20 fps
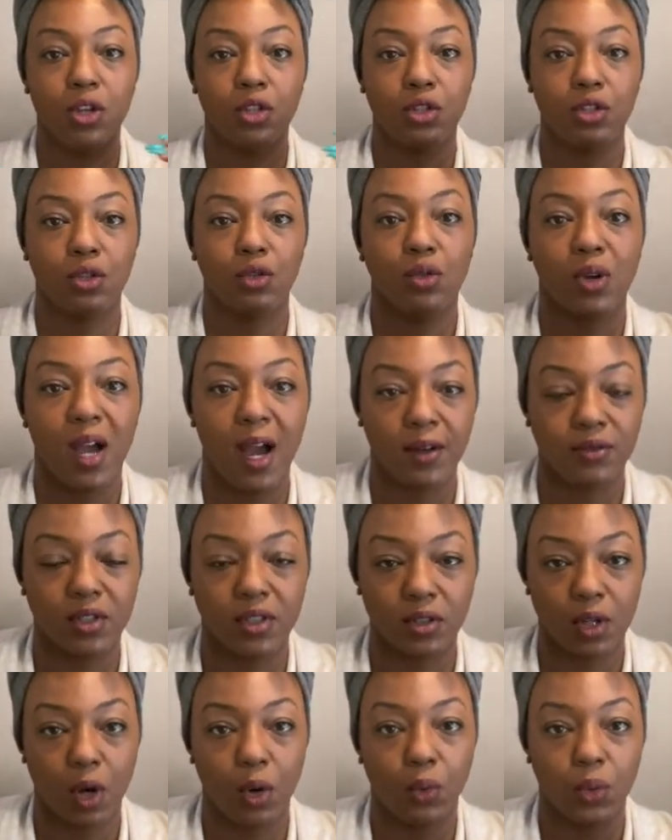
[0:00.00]
You have to
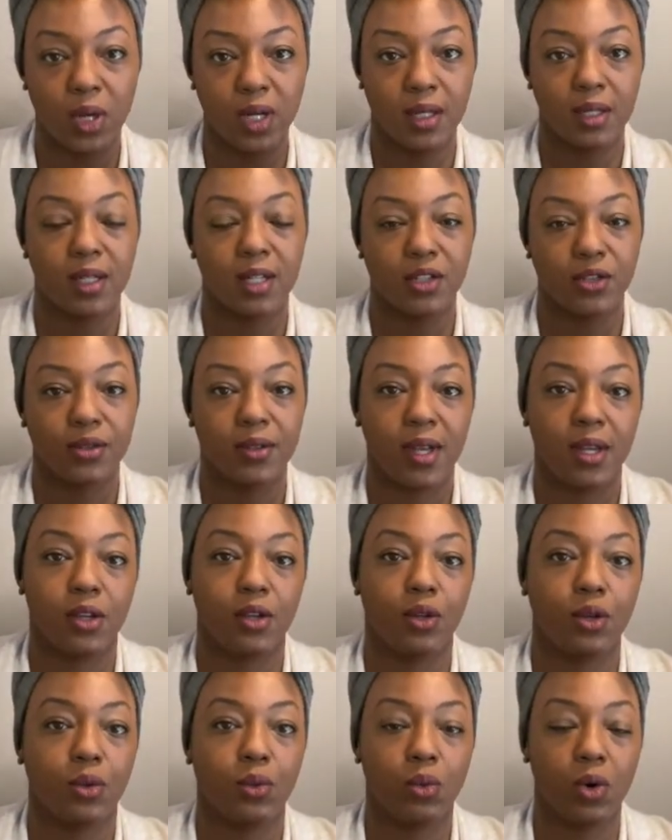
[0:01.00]
know what it is that
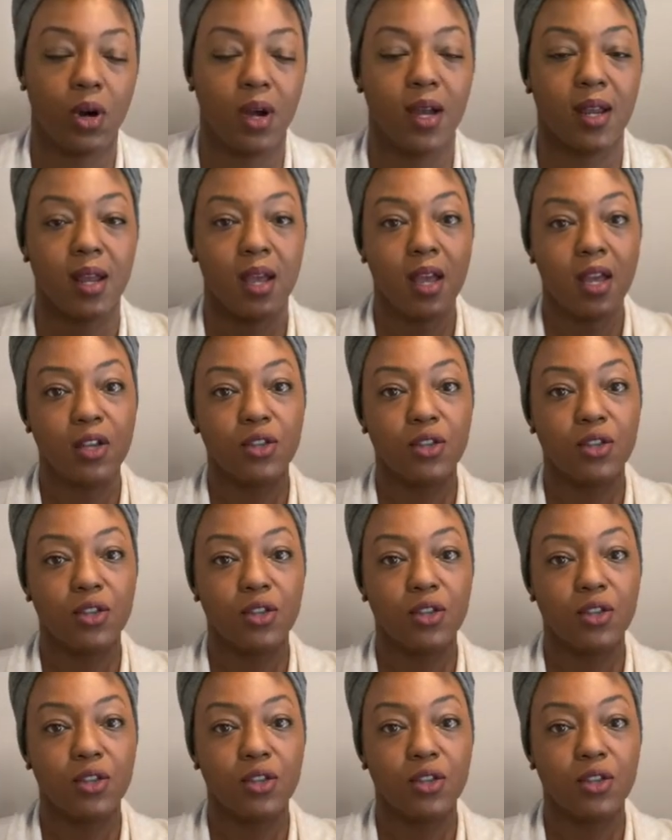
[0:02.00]
you want.